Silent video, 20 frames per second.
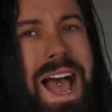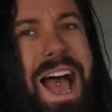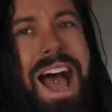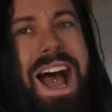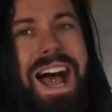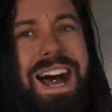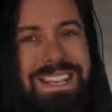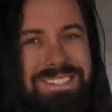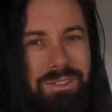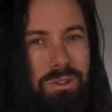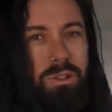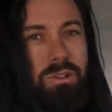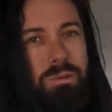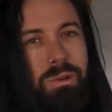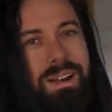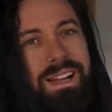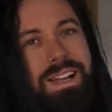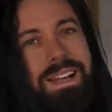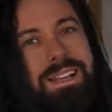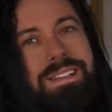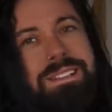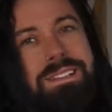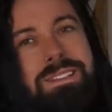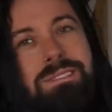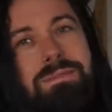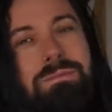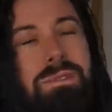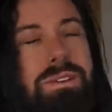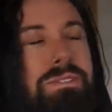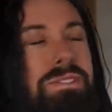As
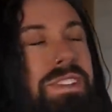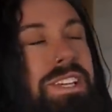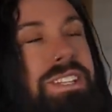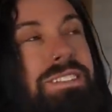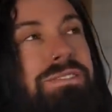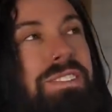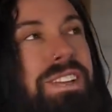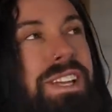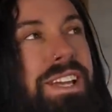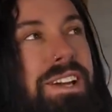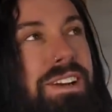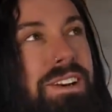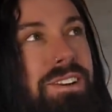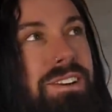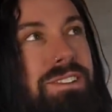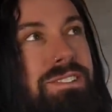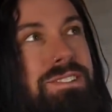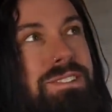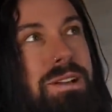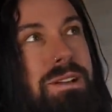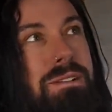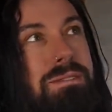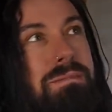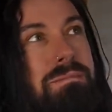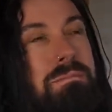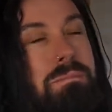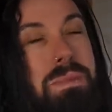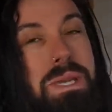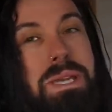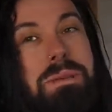always with these videos,
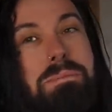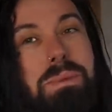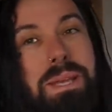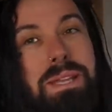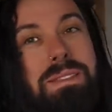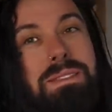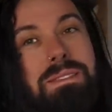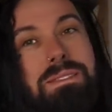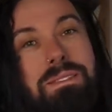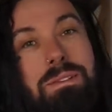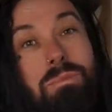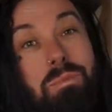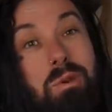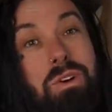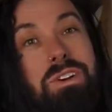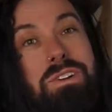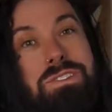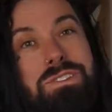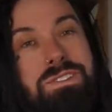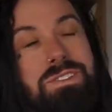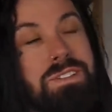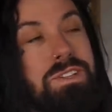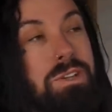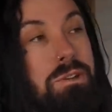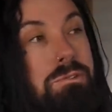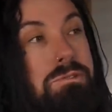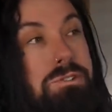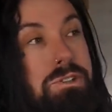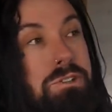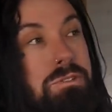me being the worst
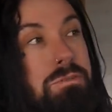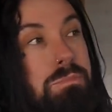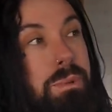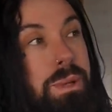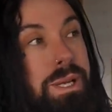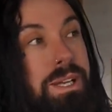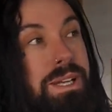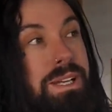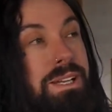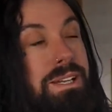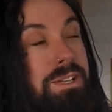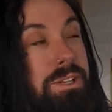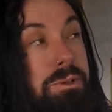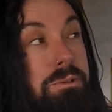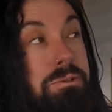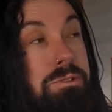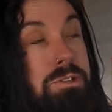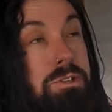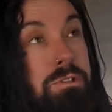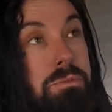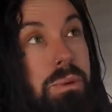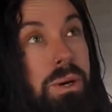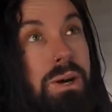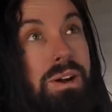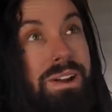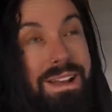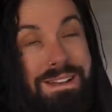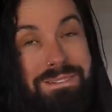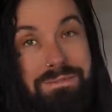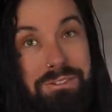YouTuber
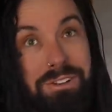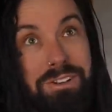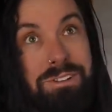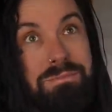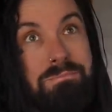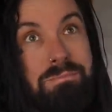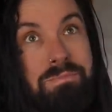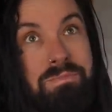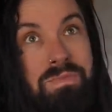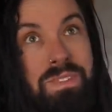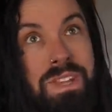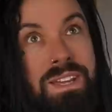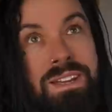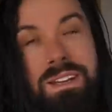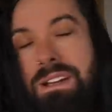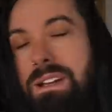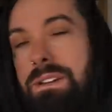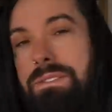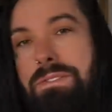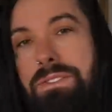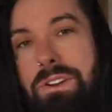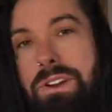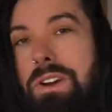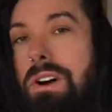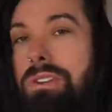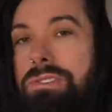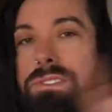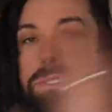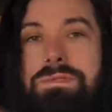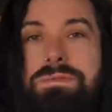YouTuber ever,
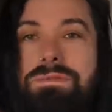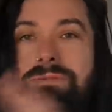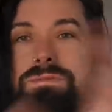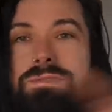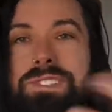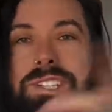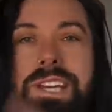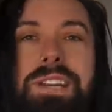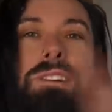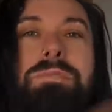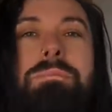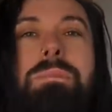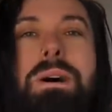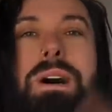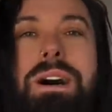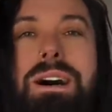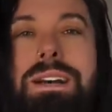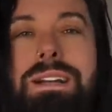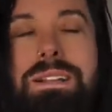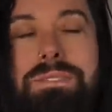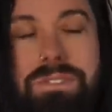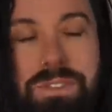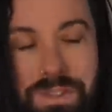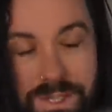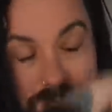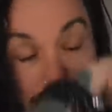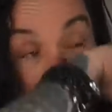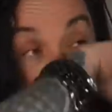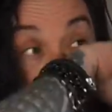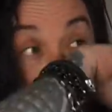forgot to say goodbye and
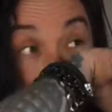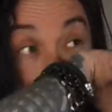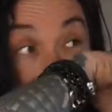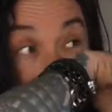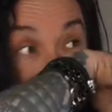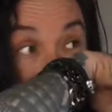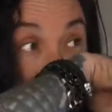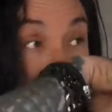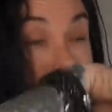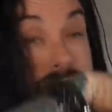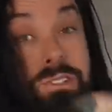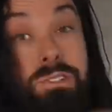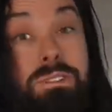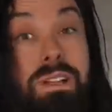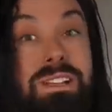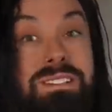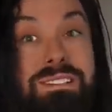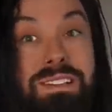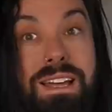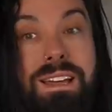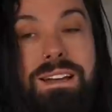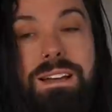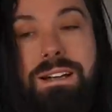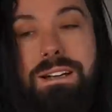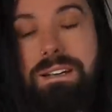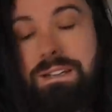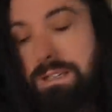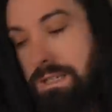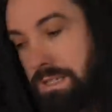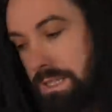everything so it's now two days
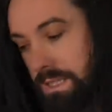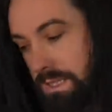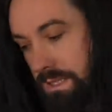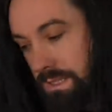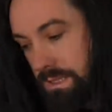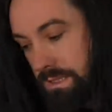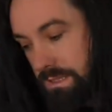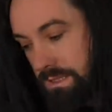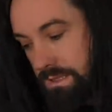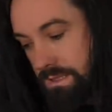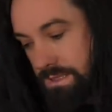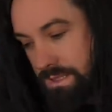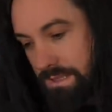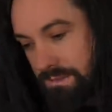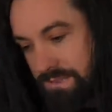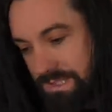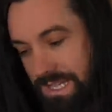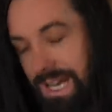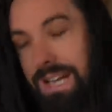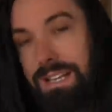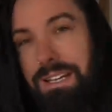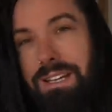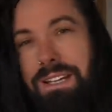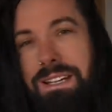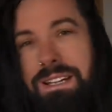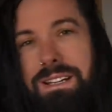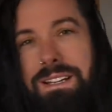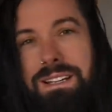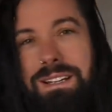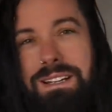later, it's now
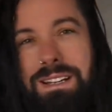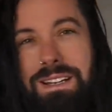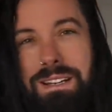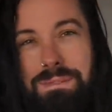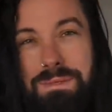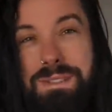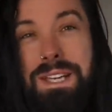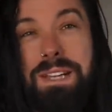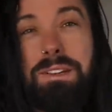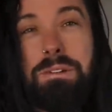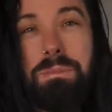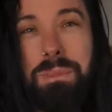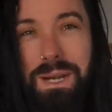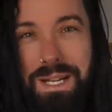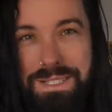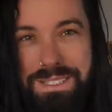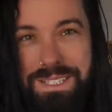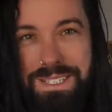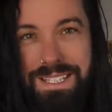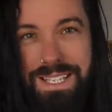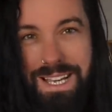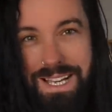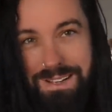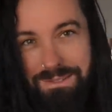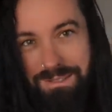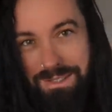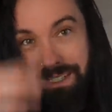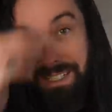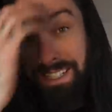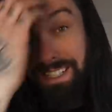Saturday, I'm saying goodbye to you
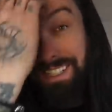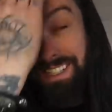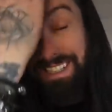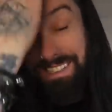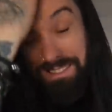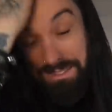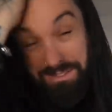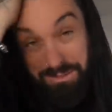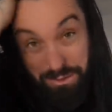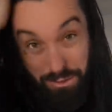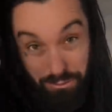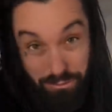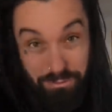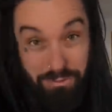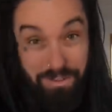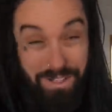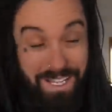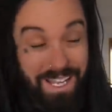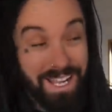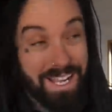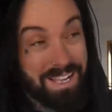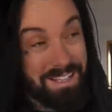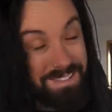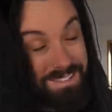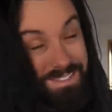now. Don't forget